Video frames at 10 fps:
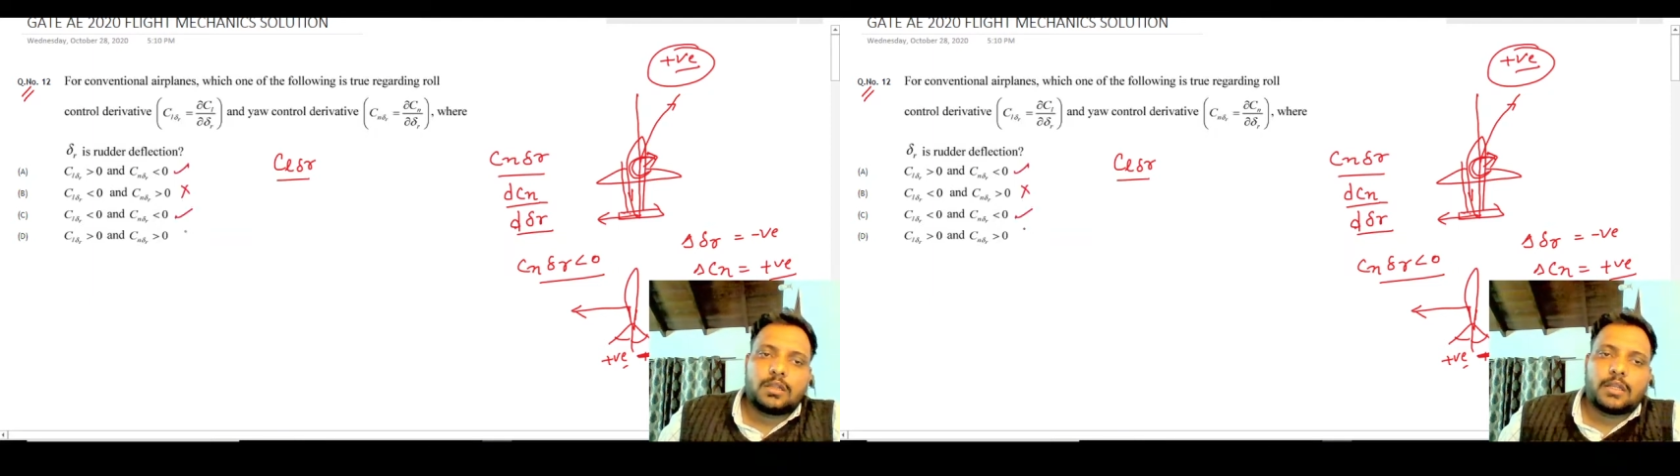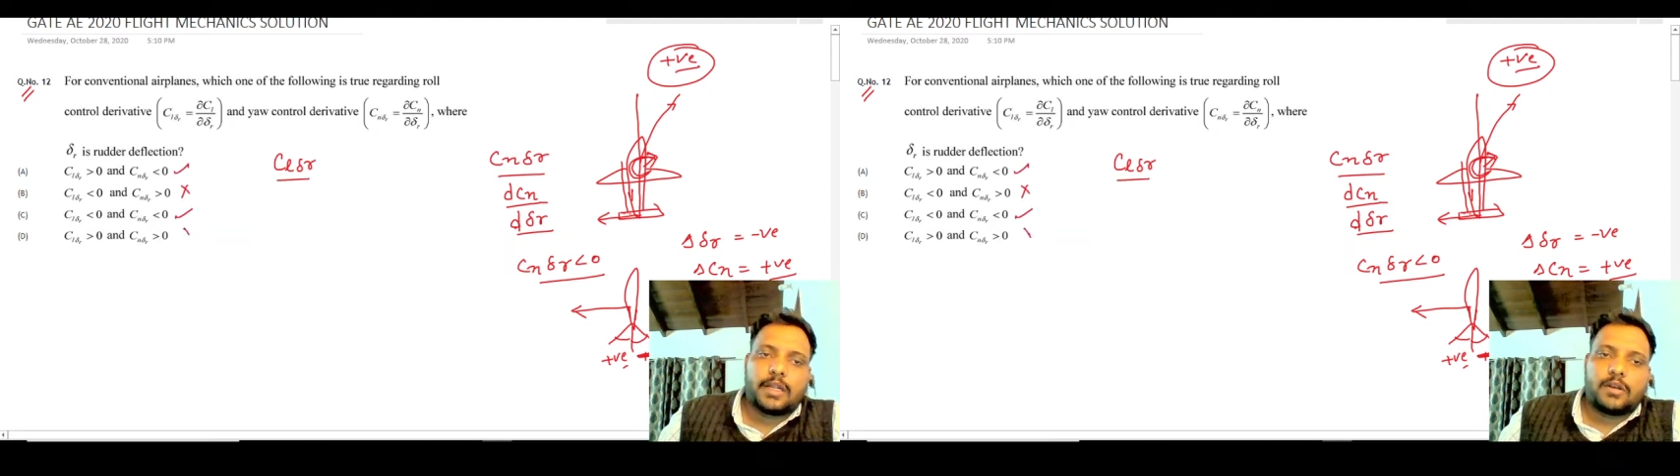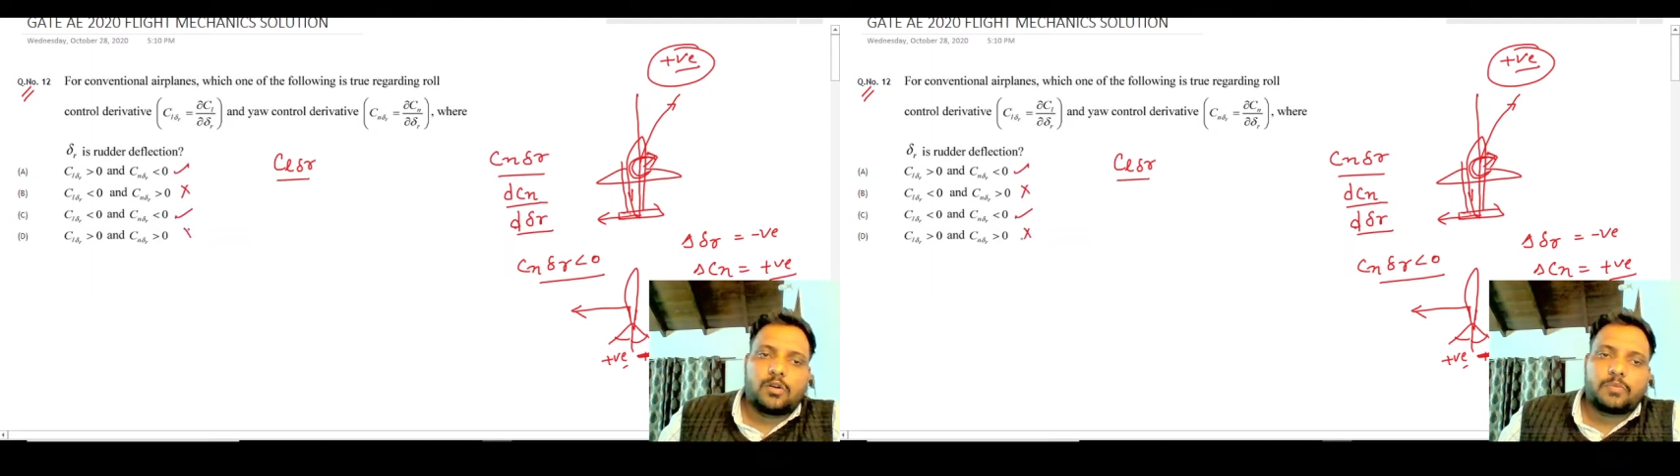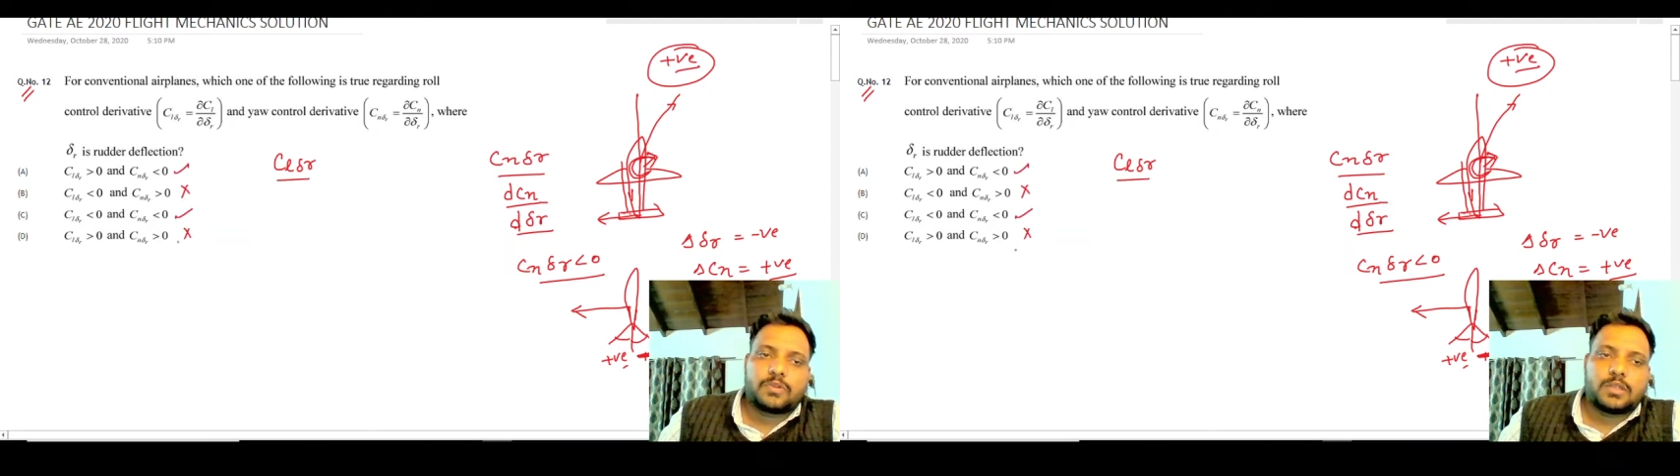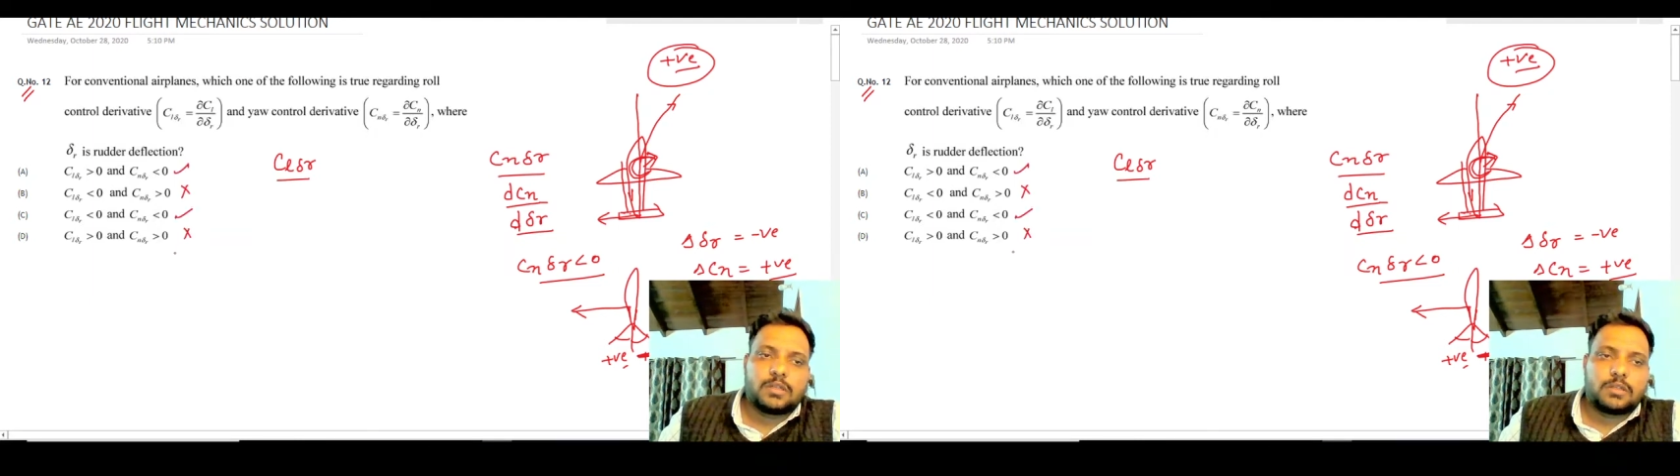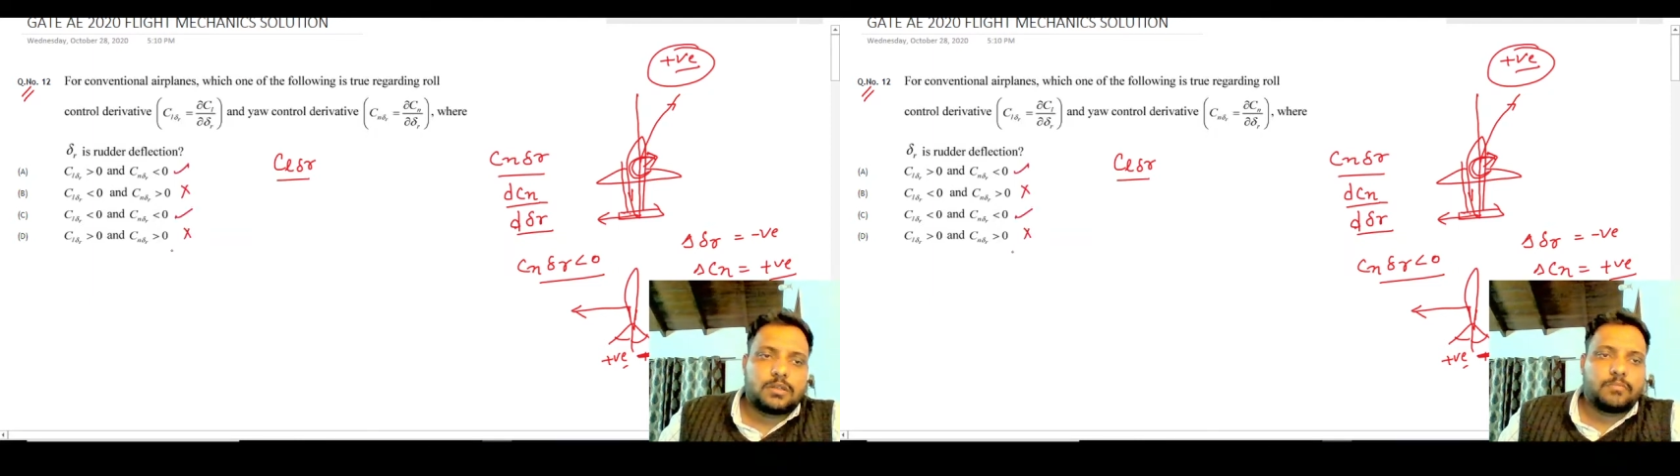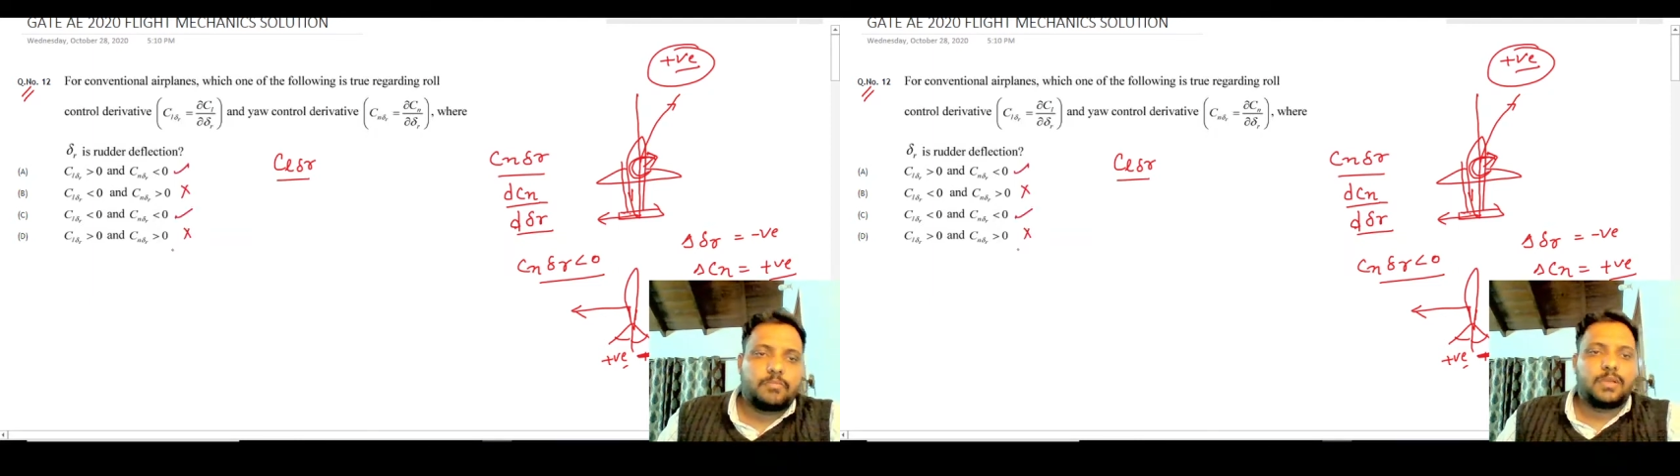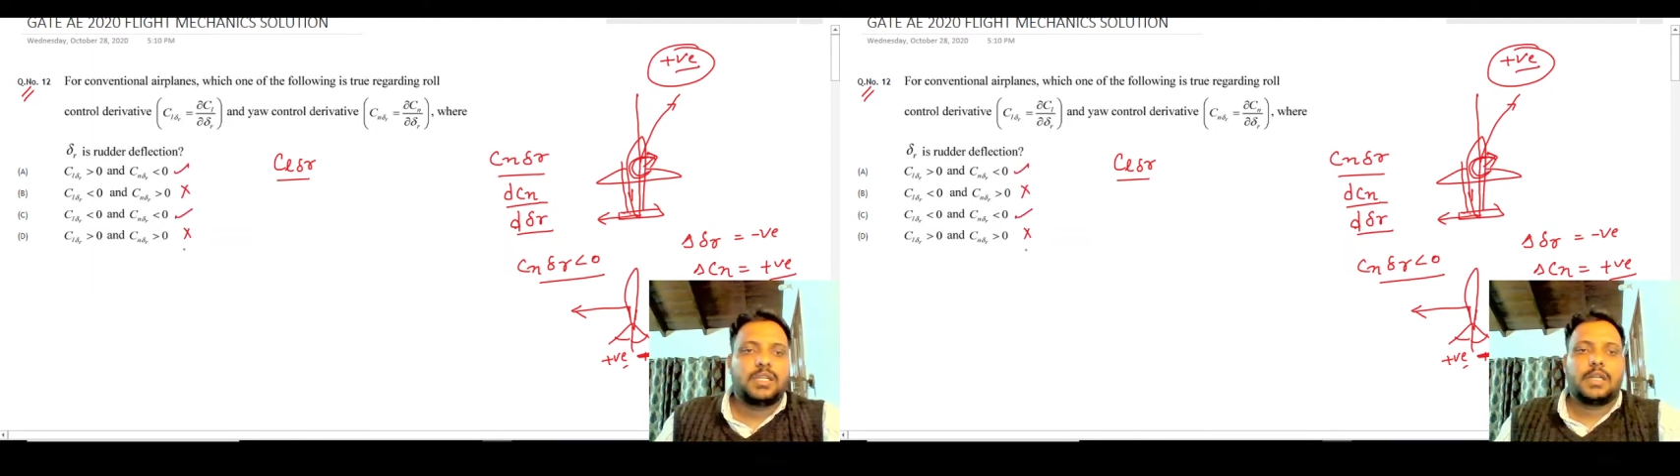and option
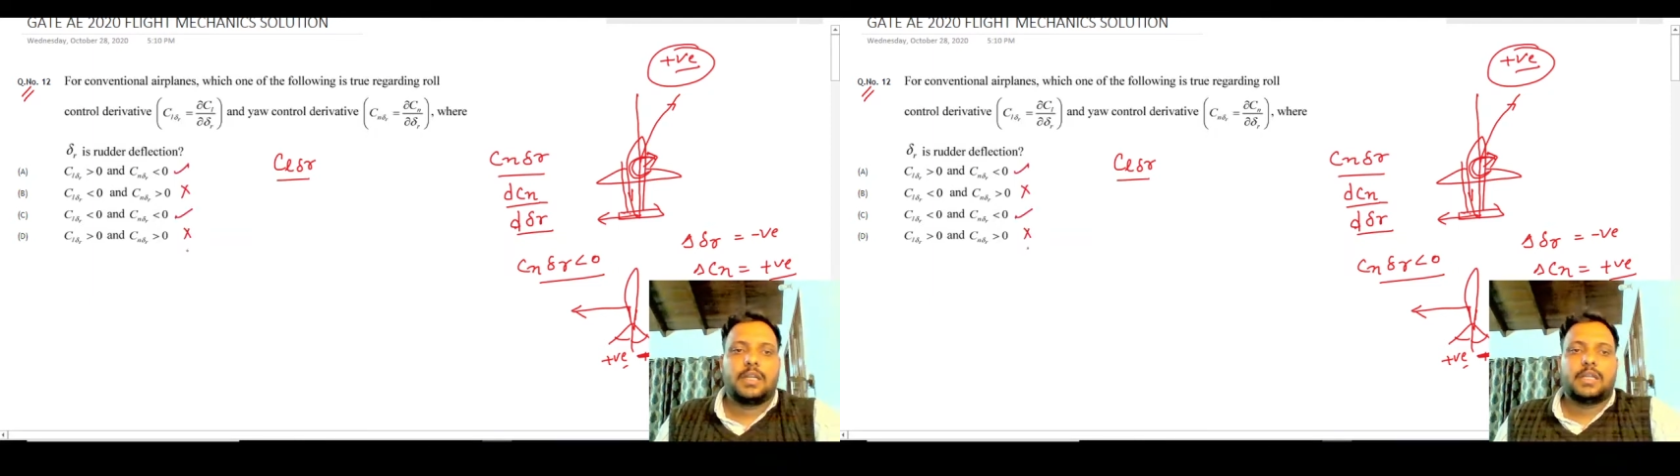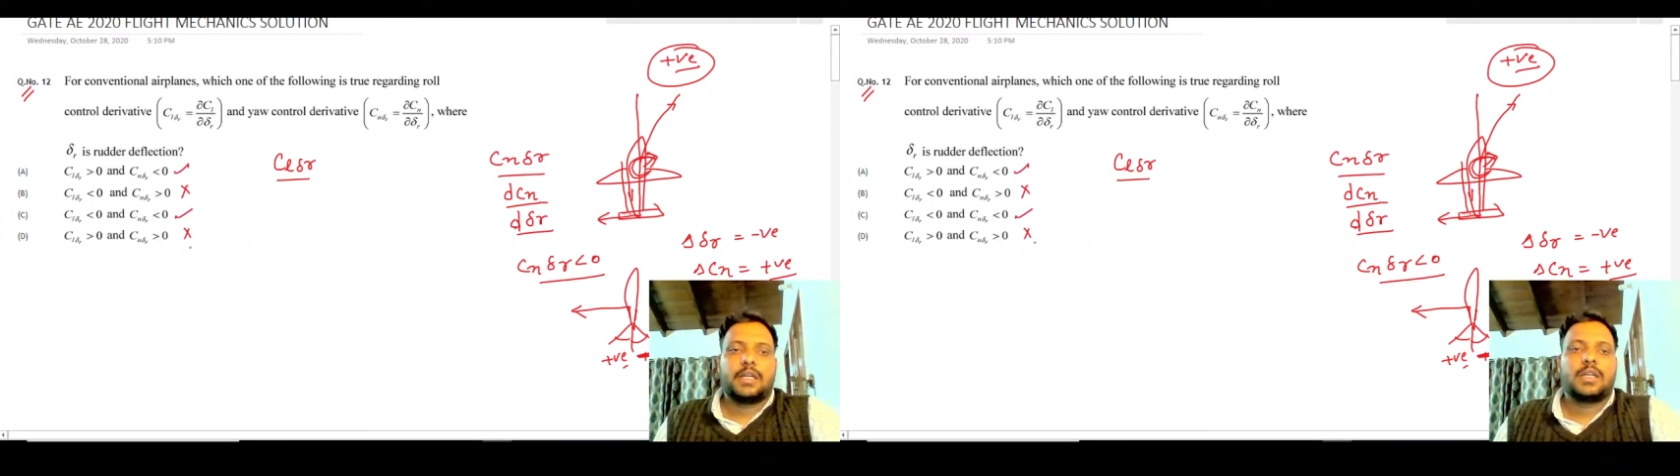B and D are